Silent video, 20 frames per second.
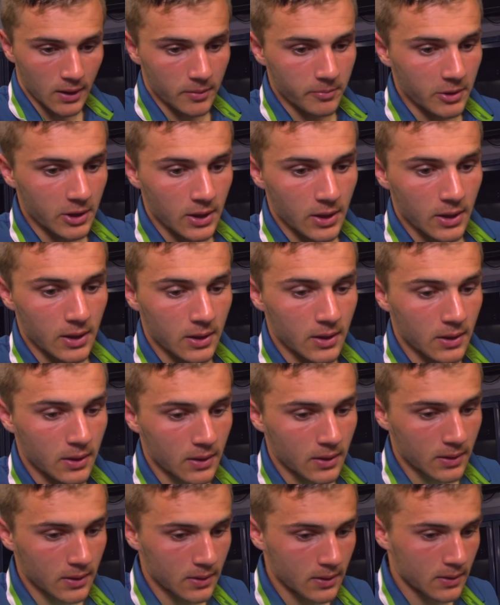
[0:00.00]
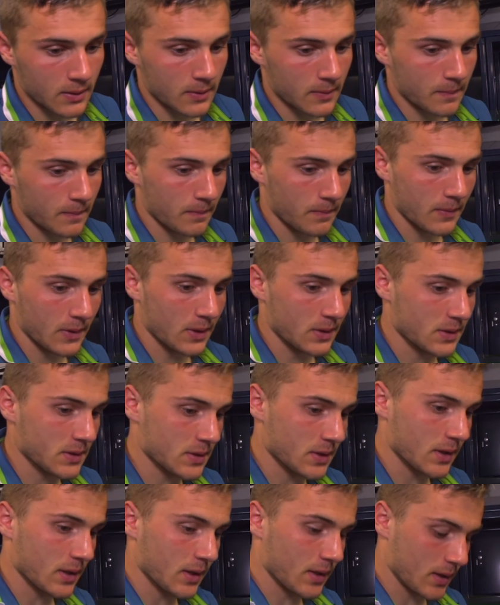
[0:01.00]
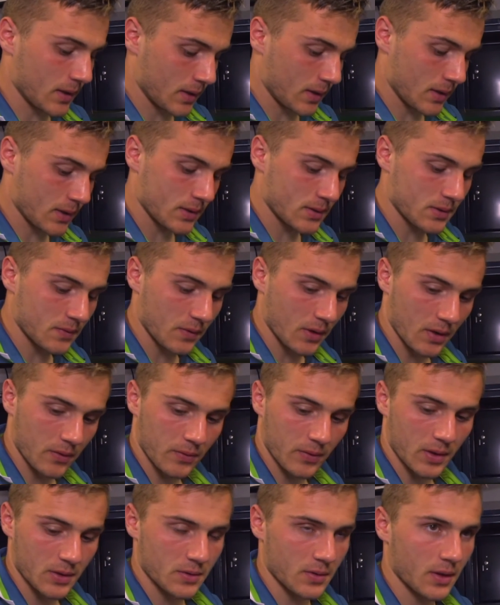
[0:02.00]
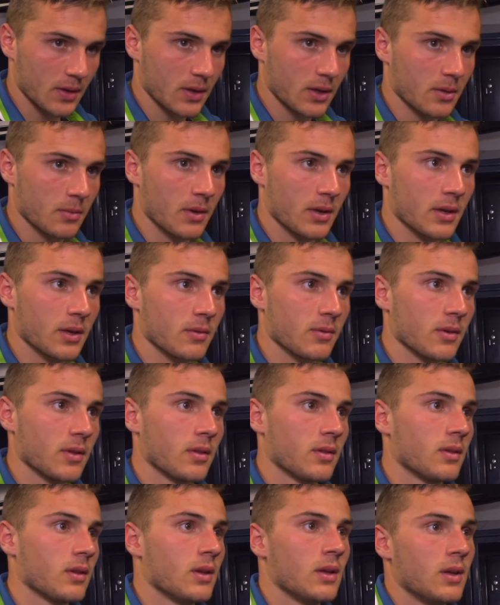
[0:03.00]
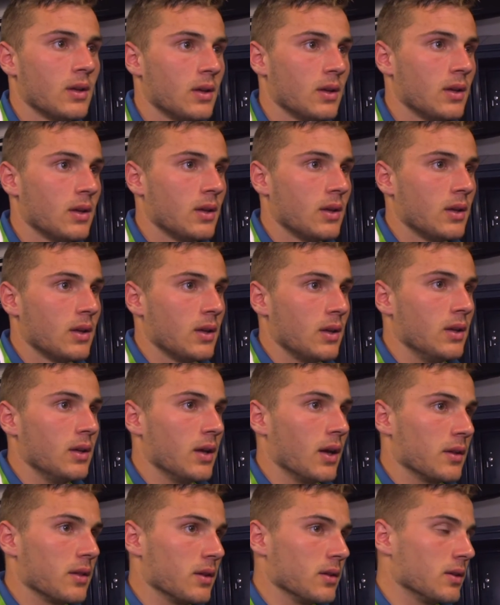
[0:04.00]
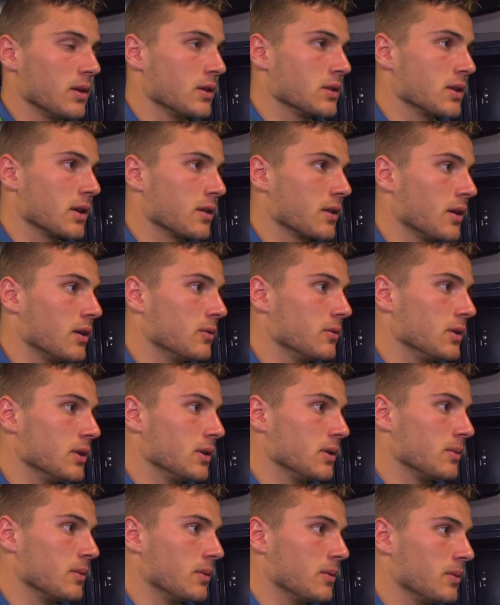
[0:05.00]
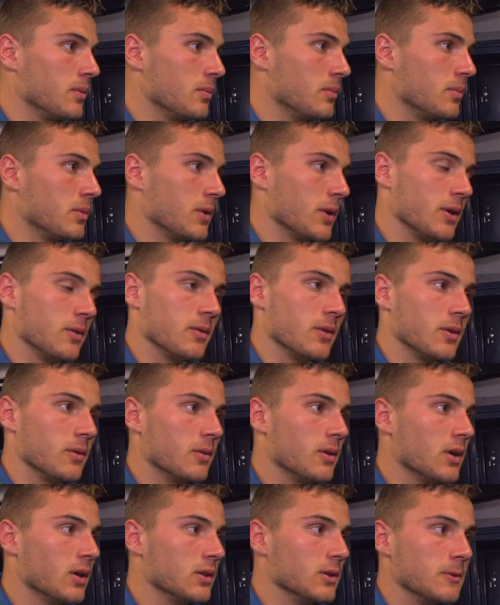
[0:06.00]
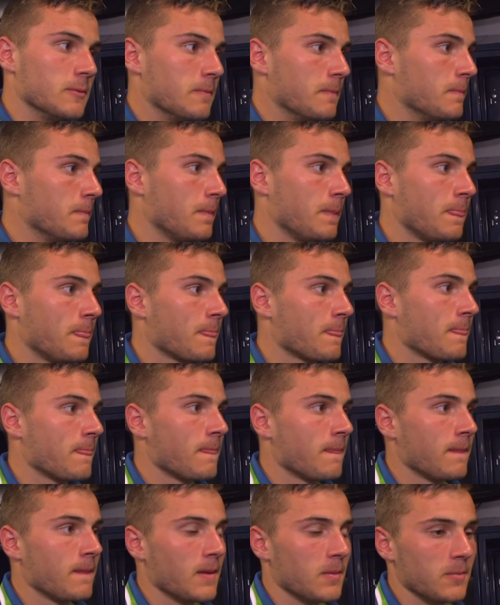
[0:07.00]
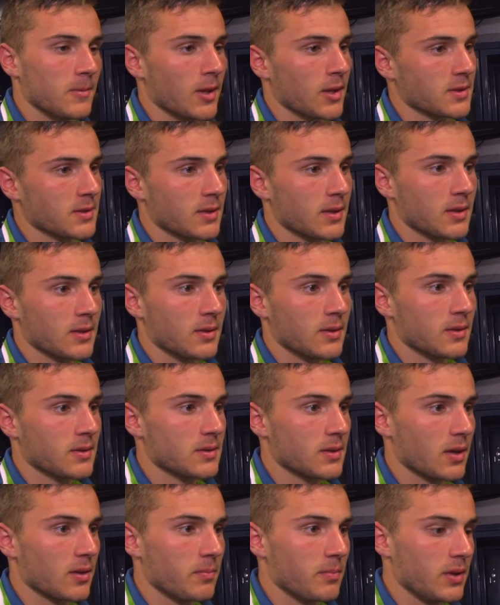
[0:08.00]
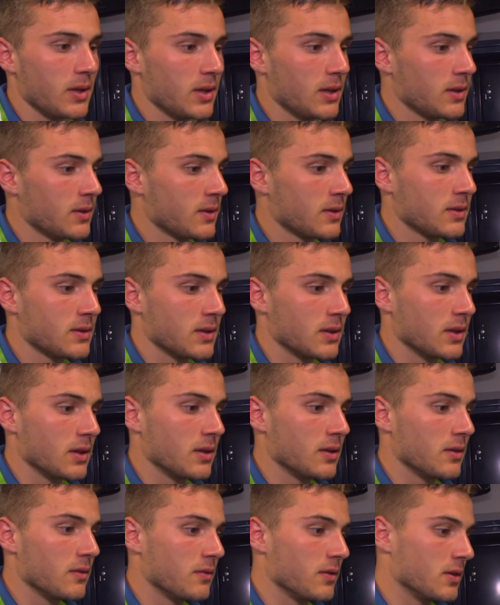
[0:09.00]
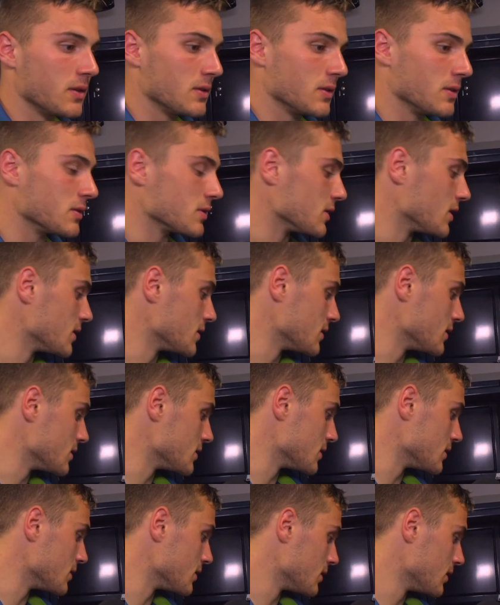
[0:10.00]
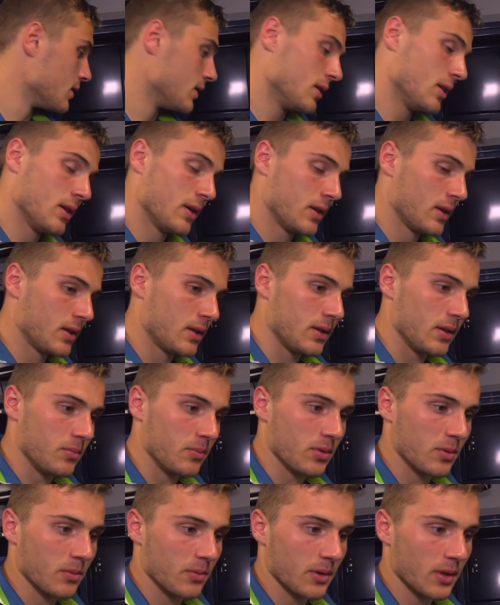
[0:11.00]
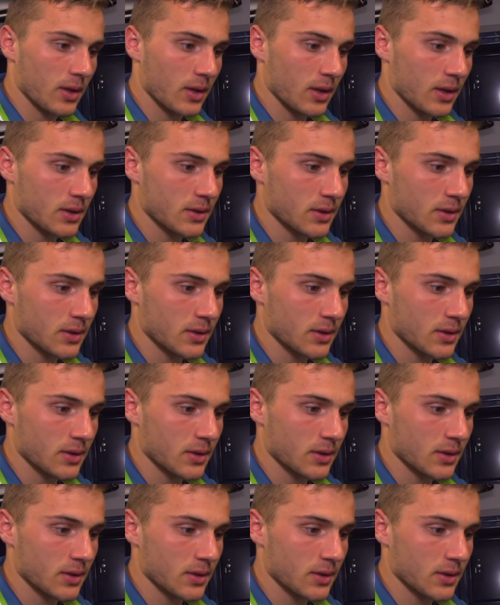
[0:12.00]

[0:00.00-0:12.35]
I mean, it's very frustrating to come out of here with nothing, because I thought we played really well, and that's on me to finish those chances, and didn't put them away today.